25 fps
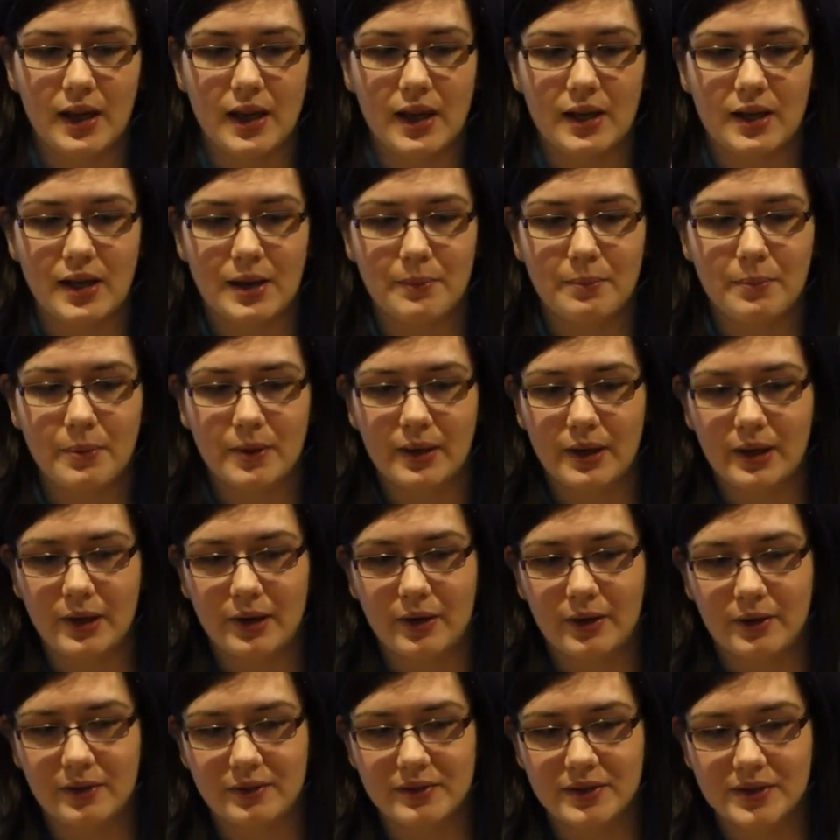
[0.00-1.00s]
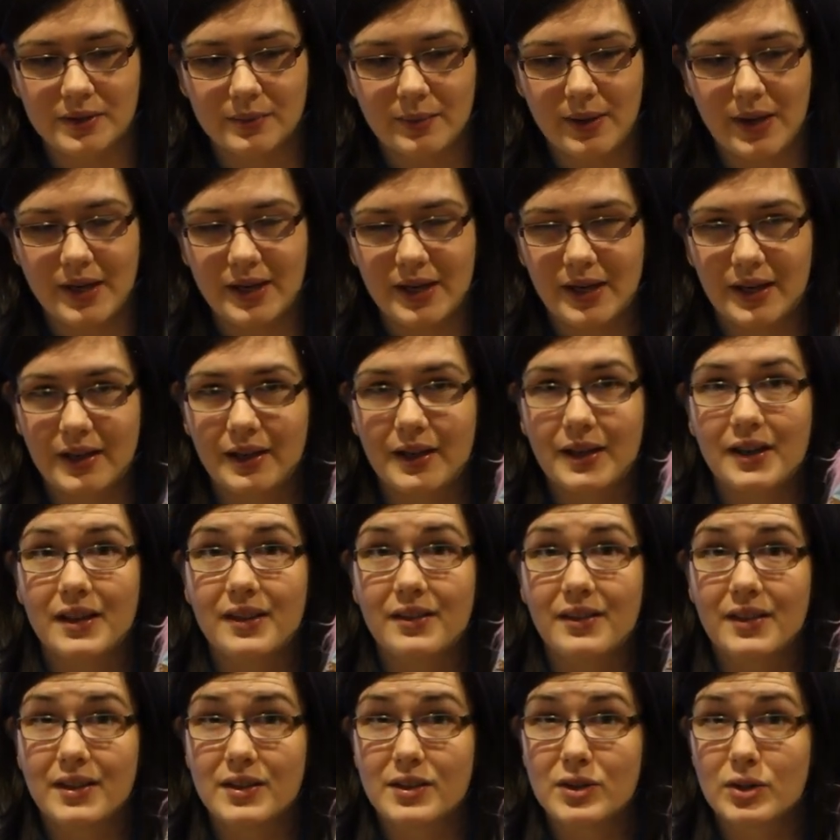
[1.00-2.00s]
and I put a lot of suading
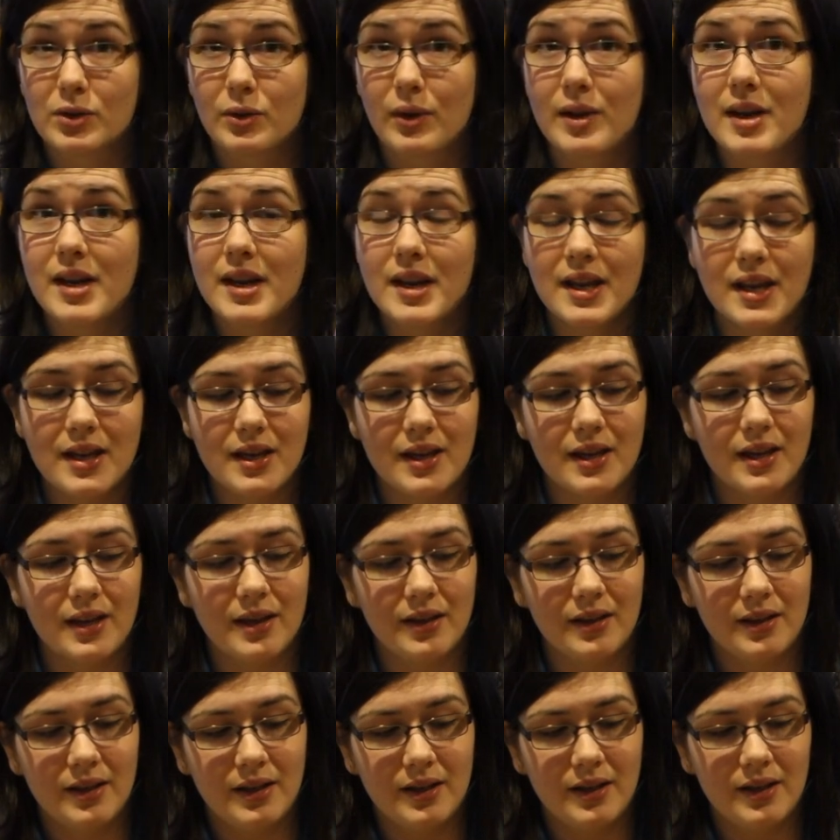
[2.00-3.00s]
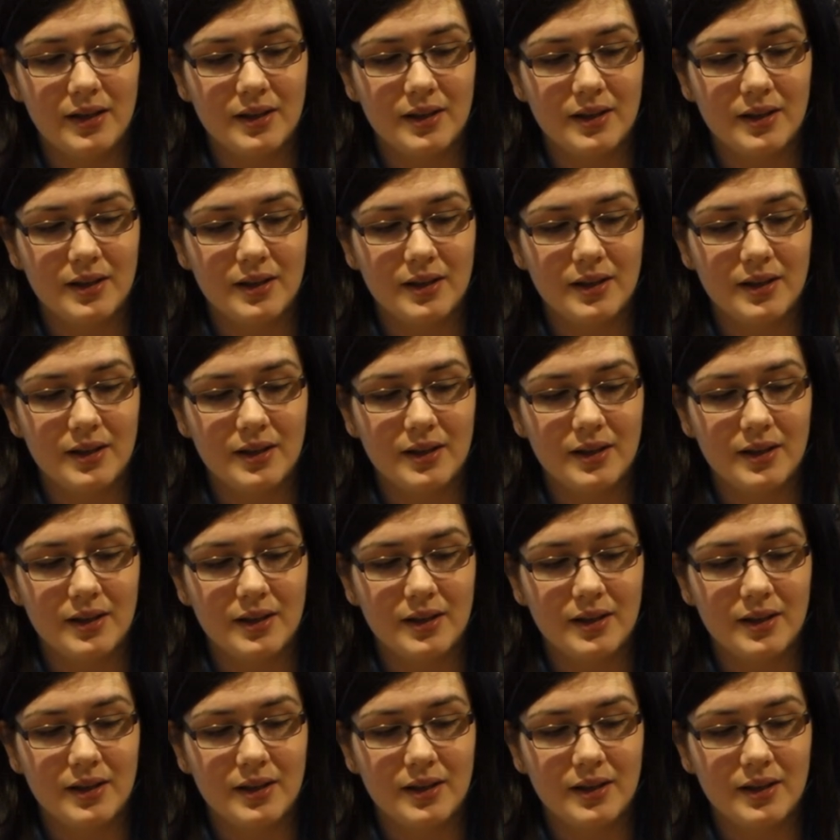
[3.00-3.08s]
in this joint here,